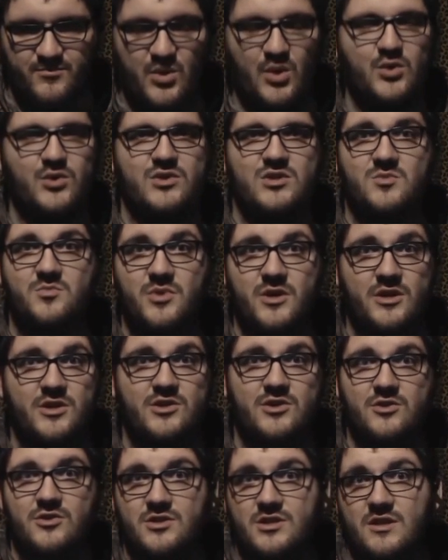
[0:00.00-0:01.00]
bonus
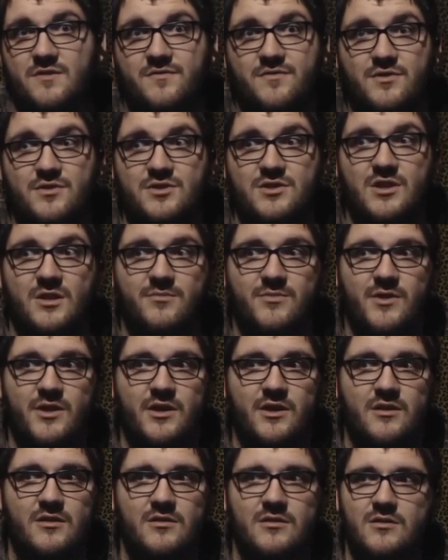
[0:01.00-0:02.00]
pictures if there's some
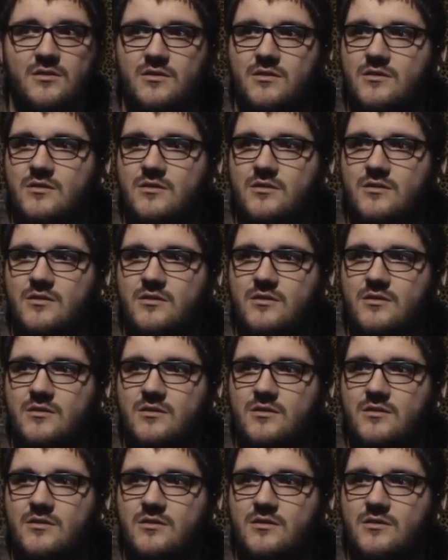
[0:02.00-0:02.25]
there.